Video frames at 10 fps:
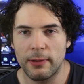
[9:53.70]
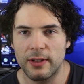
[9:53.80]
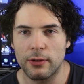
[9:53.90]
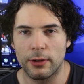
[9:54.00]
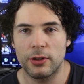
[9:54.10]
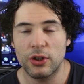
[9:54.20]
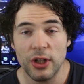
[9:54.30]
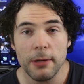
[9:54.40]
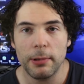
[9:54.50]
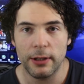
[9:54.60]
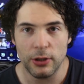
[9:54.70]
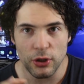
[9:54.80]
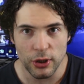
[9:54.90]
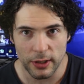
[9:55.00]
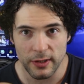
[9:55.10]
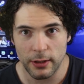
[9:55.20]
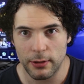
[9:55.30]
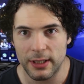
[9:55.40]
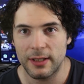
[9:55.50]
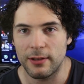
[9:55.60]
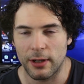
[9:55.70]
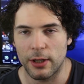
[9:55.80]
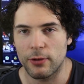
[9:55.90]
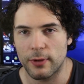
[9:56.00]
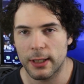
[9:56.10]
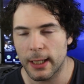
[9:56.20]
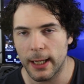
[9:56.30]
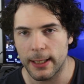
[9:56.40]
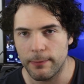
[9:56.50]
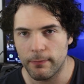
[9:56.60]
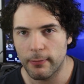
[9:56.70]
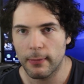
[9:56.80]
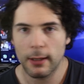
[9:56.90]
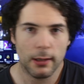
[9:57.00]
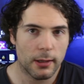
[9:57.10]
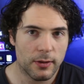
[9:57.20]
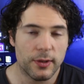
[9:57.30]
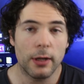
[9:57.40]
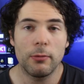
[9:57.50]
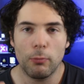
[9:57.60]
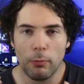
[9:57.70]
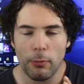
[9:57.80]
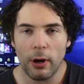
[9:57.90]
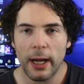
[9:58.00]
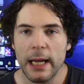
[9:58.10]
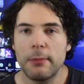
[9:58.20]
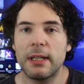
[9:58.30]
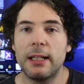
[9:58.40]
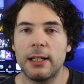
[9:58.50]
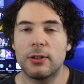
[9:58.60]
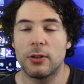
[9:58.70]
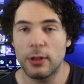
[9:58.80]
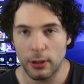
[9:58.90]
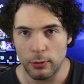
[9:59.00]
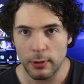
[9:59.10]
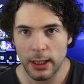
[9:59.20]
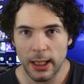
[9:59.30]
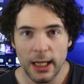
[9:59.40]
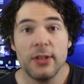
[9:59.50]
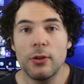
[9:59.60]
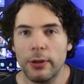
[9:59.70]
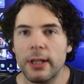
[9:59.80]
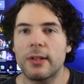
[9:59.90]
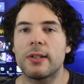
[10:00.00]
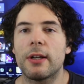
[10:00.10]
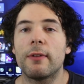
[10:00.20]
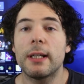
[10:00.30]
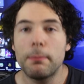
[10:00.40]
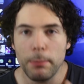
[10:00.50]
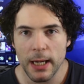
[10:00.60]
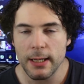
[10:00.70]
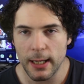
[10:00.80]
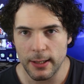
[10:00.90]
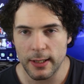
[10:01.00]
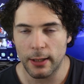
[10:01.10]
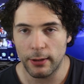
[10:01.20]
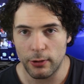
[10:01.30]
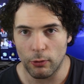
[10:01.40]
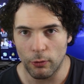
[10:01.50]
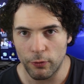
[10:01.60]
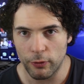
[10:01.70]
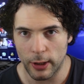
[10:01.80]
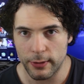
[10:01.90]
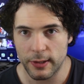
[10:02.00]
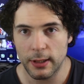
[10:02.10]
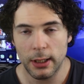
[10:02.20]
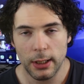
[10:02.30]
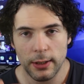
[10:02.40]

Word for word: US dollars cheaper than just the ninety-nine hundred K. So what A M D need to do is not necessarily beat Intel in all fronts.